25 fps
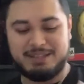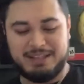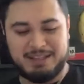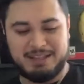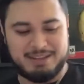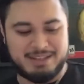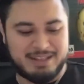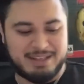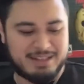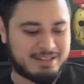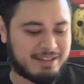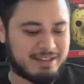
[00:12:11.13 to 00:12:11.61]

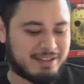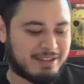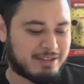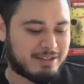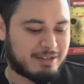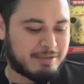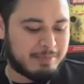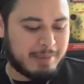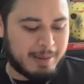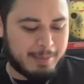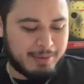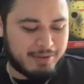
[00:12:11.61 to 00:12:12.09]
this. I think this
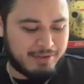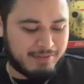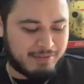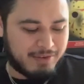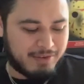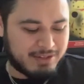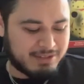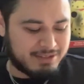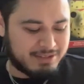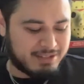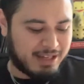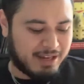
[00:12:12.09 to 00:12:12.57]
might be the
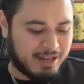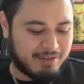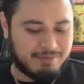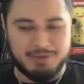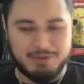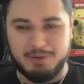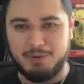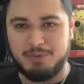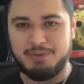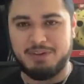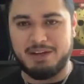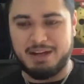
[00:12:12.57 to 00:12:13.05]
first
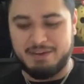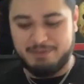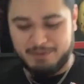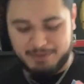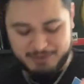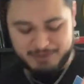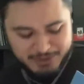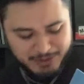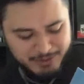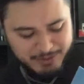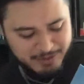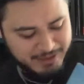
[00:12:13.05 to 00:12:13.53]
gatefold that I've
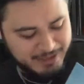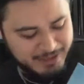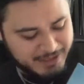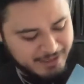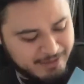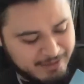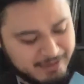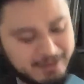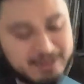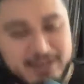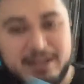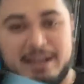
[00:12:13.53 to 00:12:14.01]
shown in here.
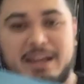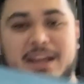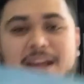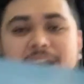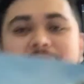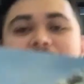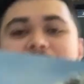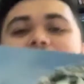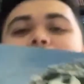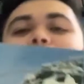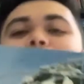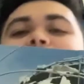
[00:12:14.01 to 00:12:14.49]

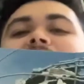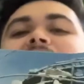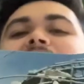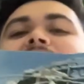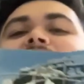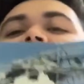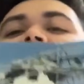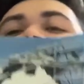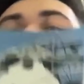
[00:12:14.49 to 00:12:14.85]
It opens like this and